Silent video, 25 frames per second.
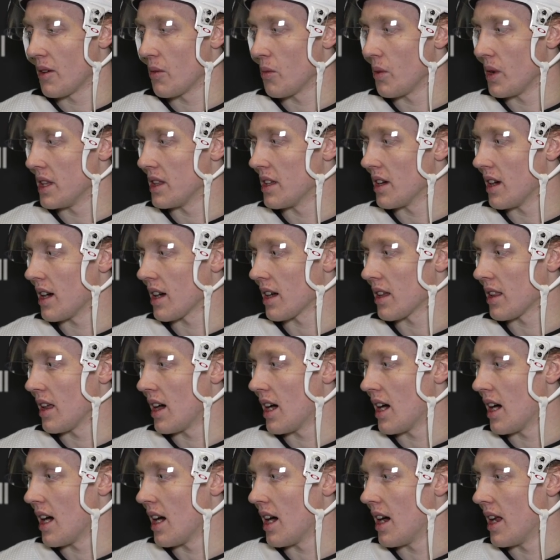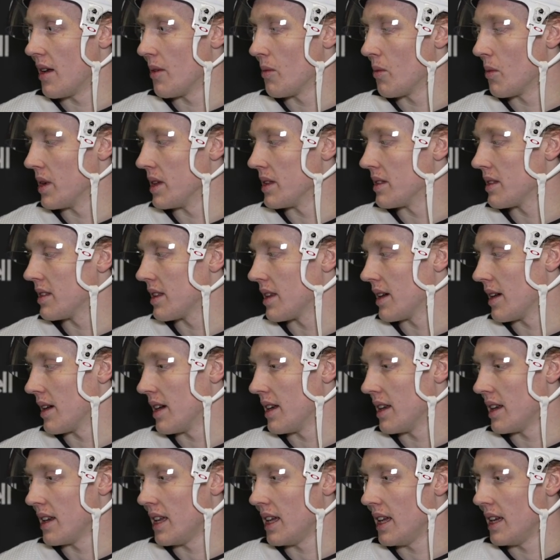we talk a lot with
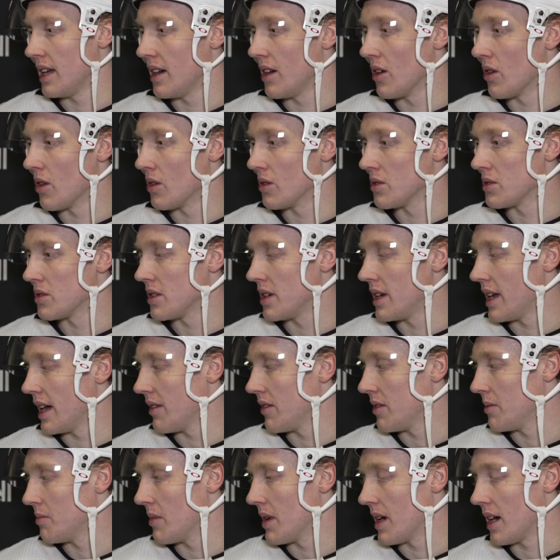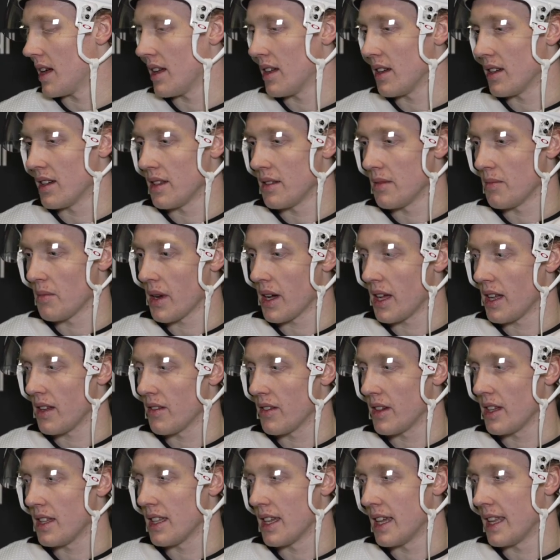the D coach David Ball in
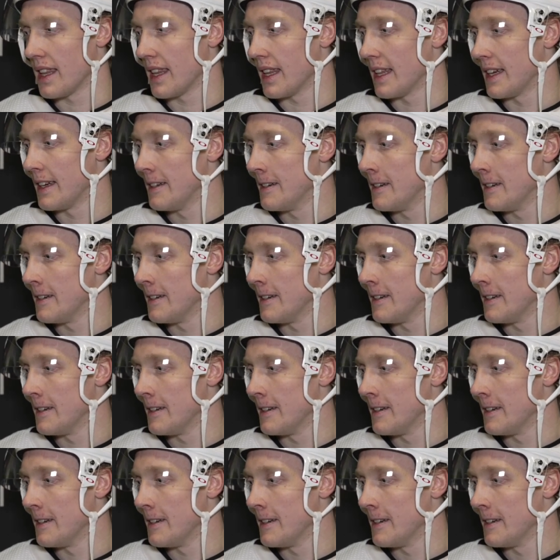Belleville and